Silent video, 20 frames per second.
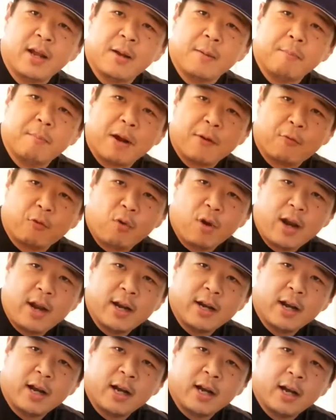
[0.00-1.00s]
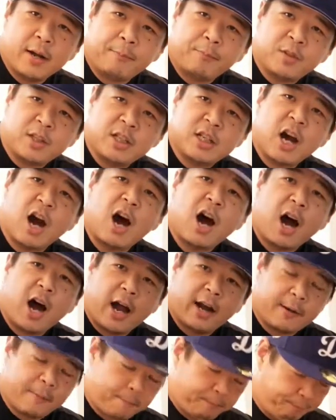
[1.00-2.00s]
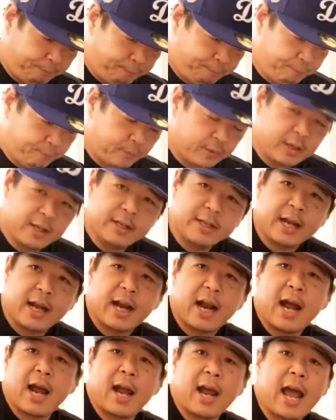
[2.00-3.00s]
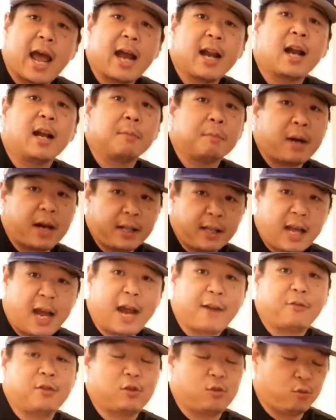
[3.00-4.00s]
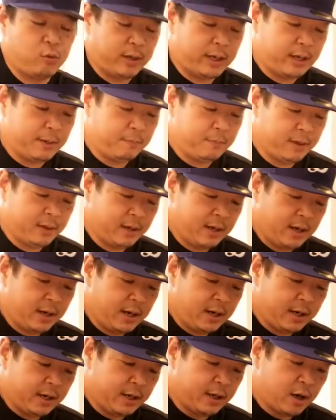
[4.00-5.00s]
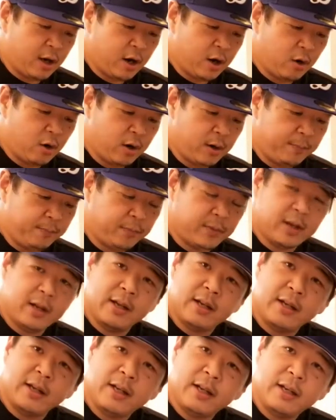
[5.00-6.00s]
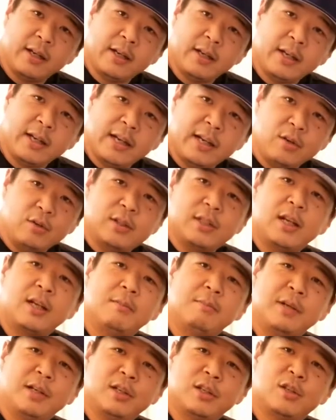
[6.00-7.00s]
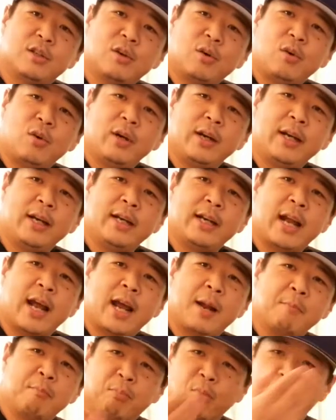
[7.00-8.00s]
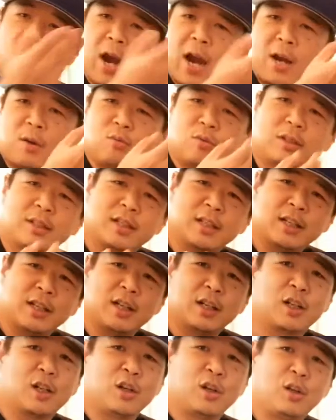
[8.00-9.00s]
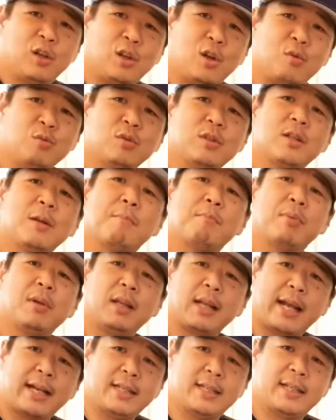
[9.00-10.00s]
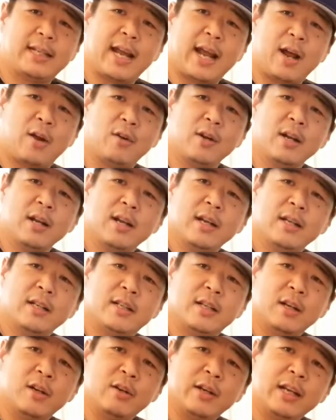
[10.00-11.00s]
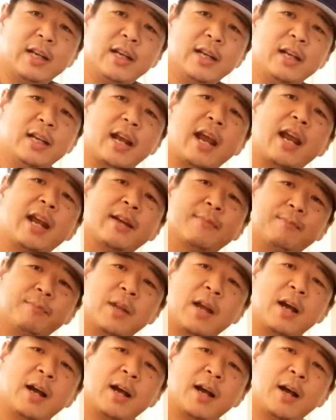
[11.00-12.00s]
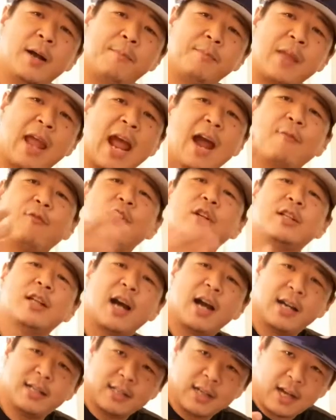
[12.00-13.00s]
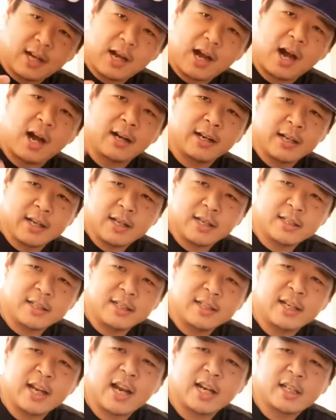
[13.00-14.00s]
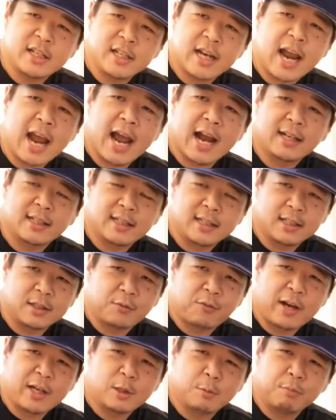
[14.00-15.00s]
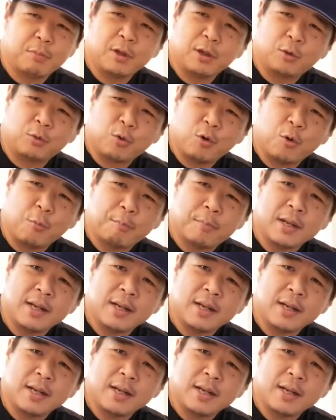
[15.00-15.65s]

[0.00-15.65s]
my friend Todd, that I had on my live stream, he was telling me the story that Brian was going to close the place down till he advertised on his Daejeon Axis Facebook group.